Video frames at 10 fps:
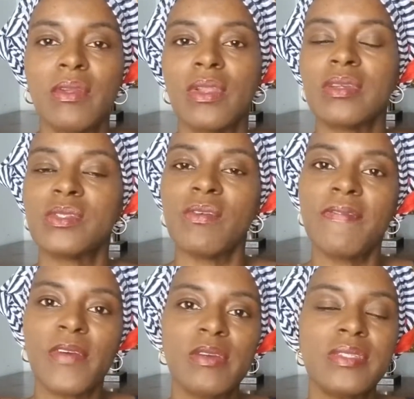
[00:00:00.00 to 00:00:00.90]
So
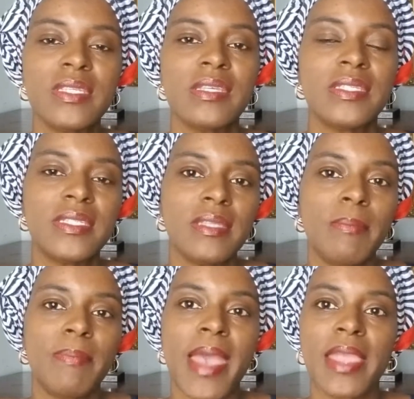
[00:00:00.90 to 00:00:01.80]
first
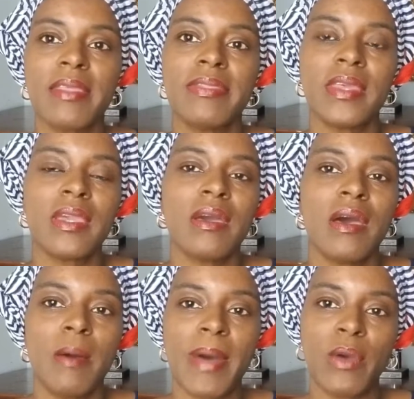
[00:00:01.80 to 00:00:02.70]
sit back and think
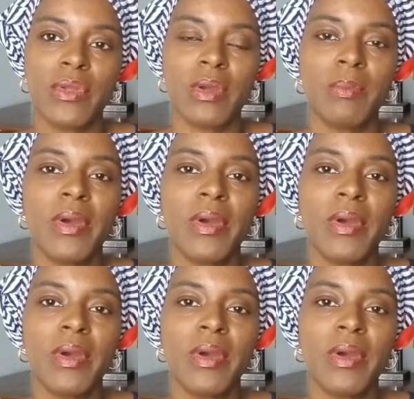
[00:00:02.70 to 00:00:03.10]
about your